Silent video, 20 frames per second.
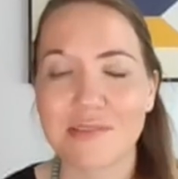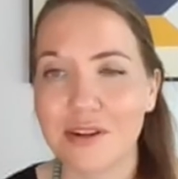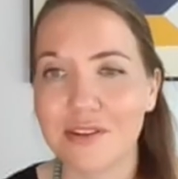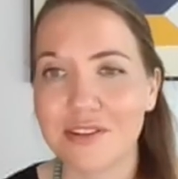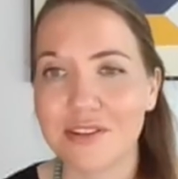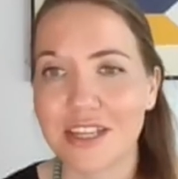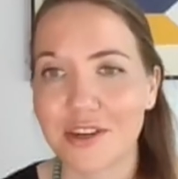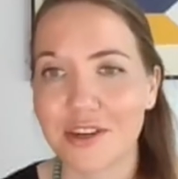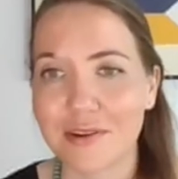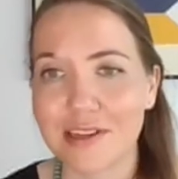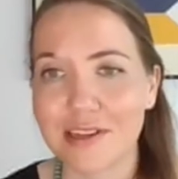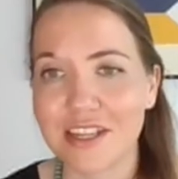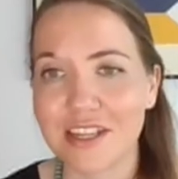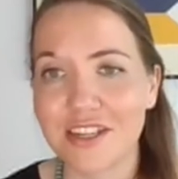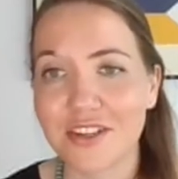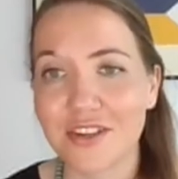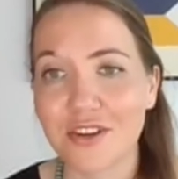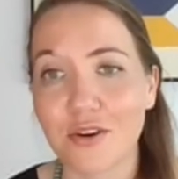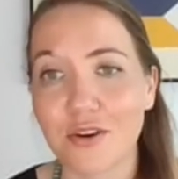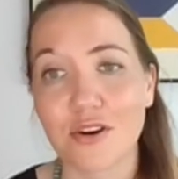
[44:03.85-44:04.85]
Melting
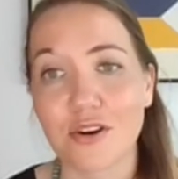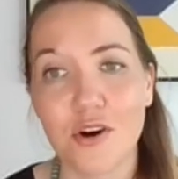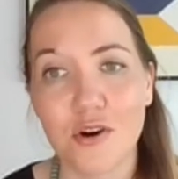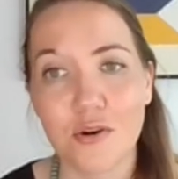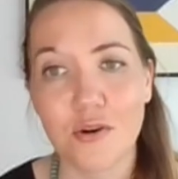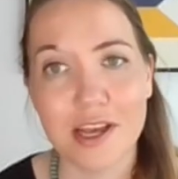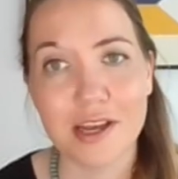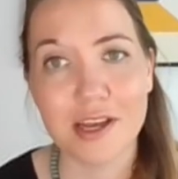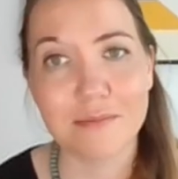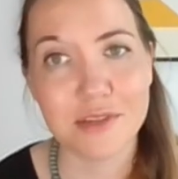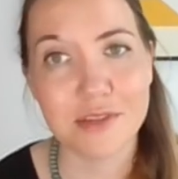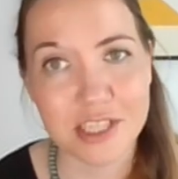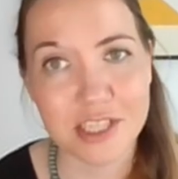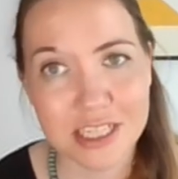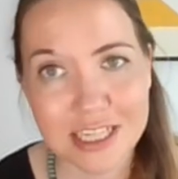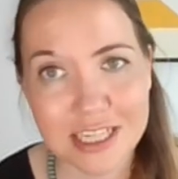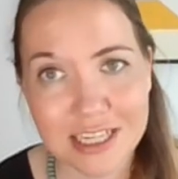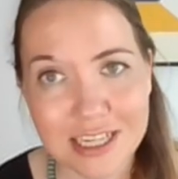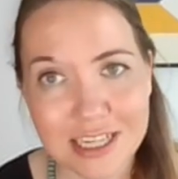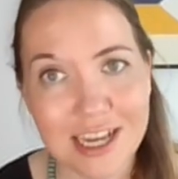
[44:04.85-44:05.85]
Greenland or
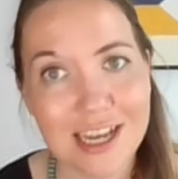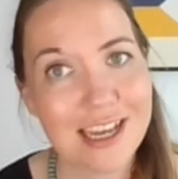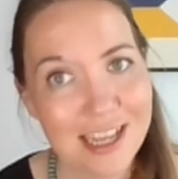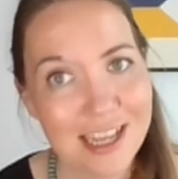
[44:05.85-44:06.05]
OMG.